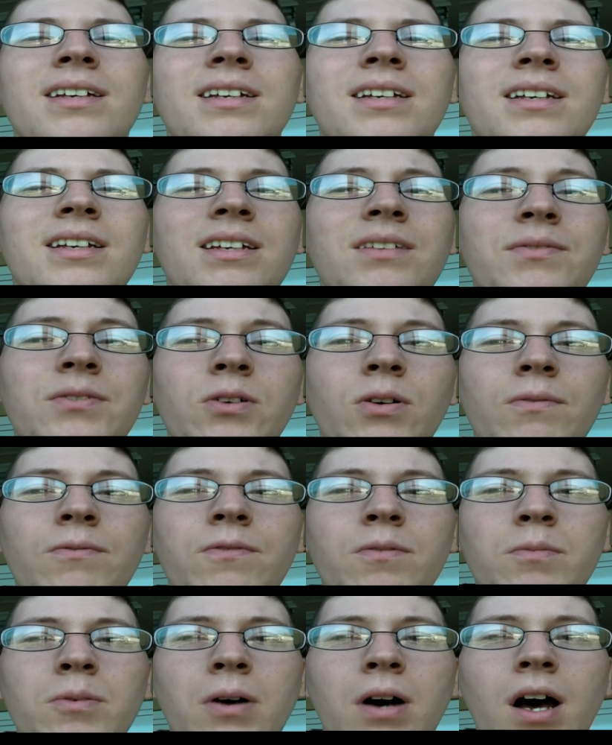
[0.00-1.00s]
and even though I'm
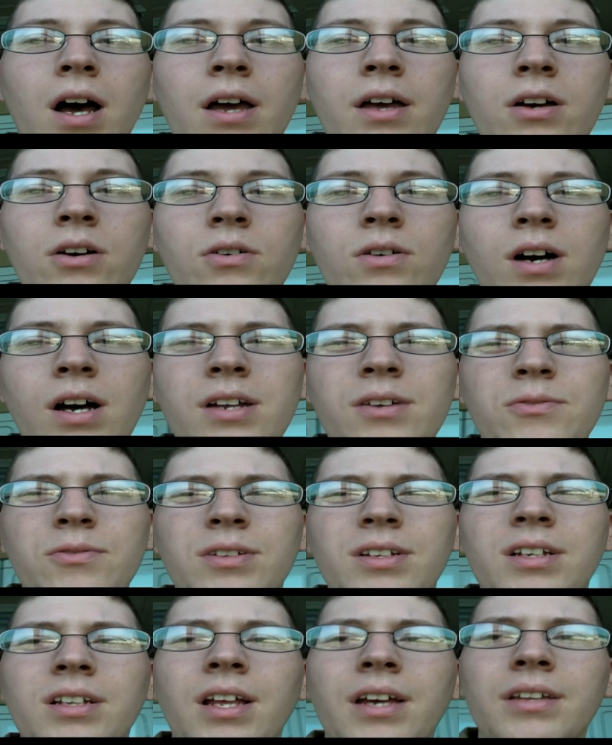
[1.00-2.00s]
from Ohio, I don't
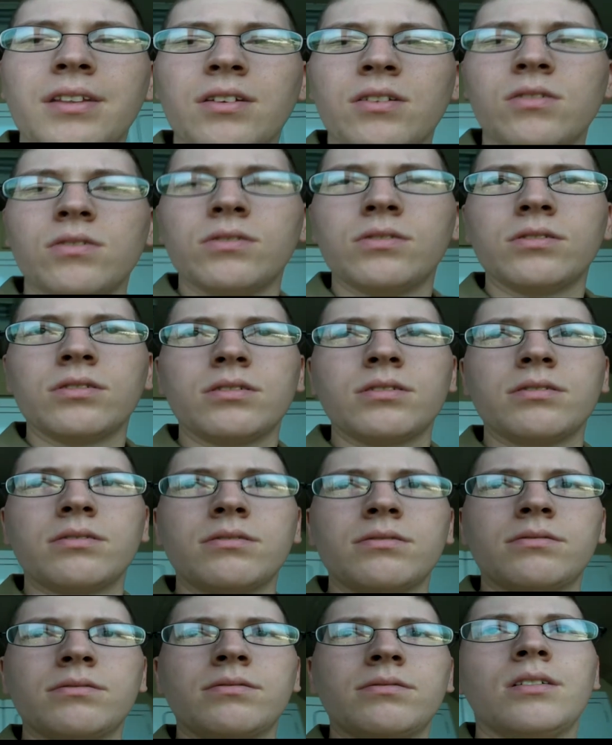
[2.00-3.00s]
really like the cold.
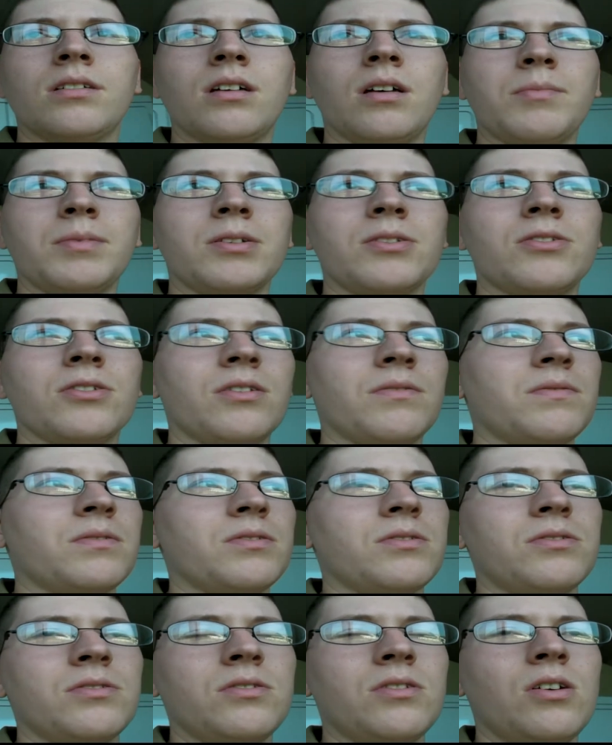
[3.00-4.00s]
I mean, sure, if
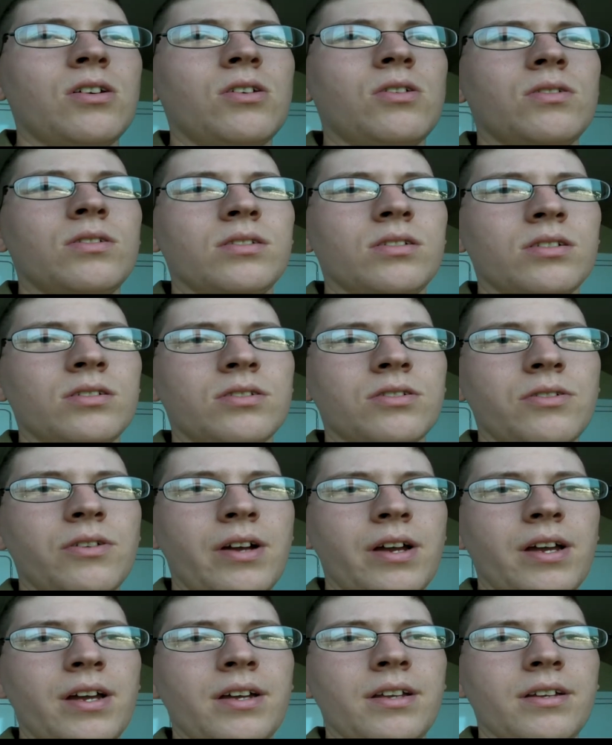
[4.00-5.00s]
there's snow, it looks
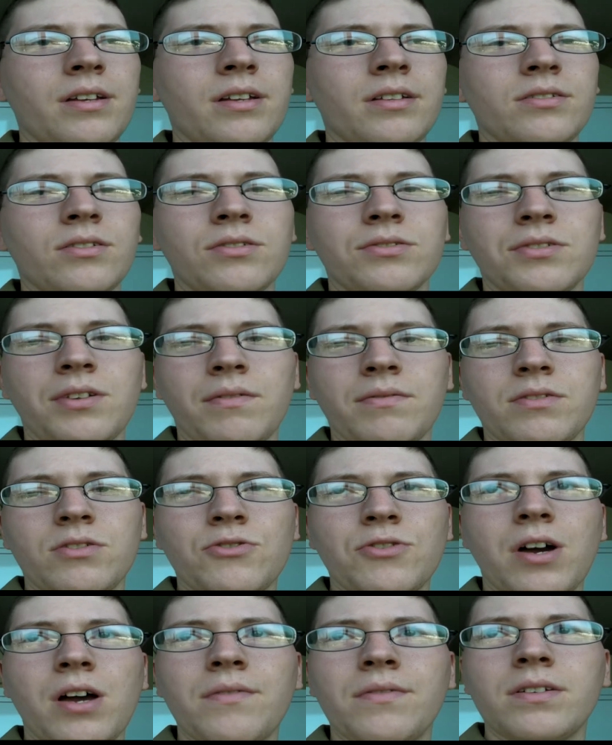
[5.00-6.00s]
great, as long as I don't have to
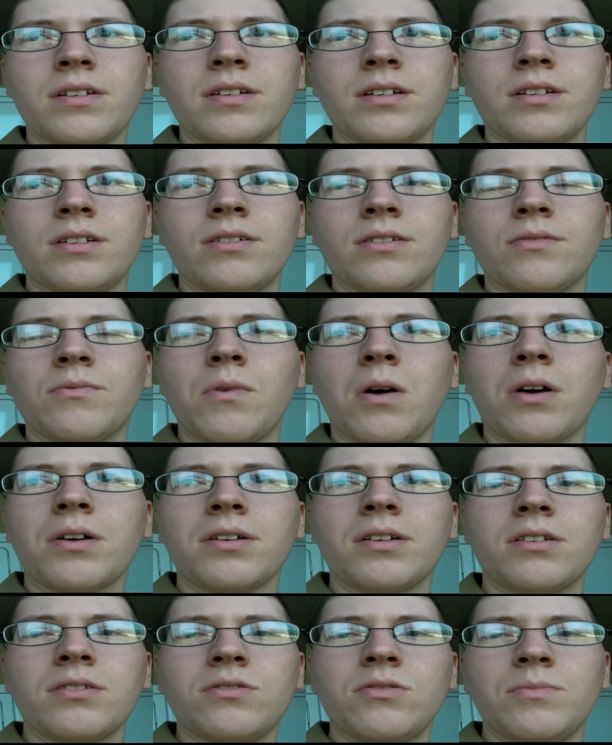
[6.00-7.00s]
drive in it or walk
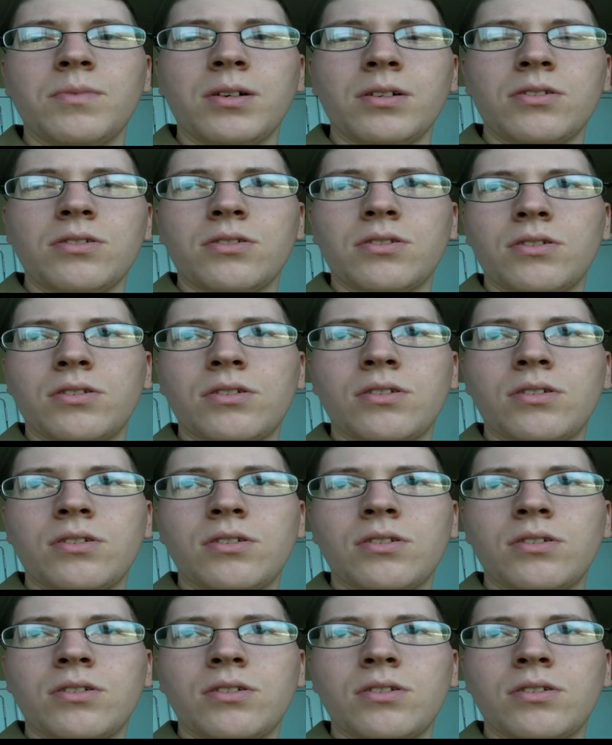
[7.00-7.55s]
in it too much.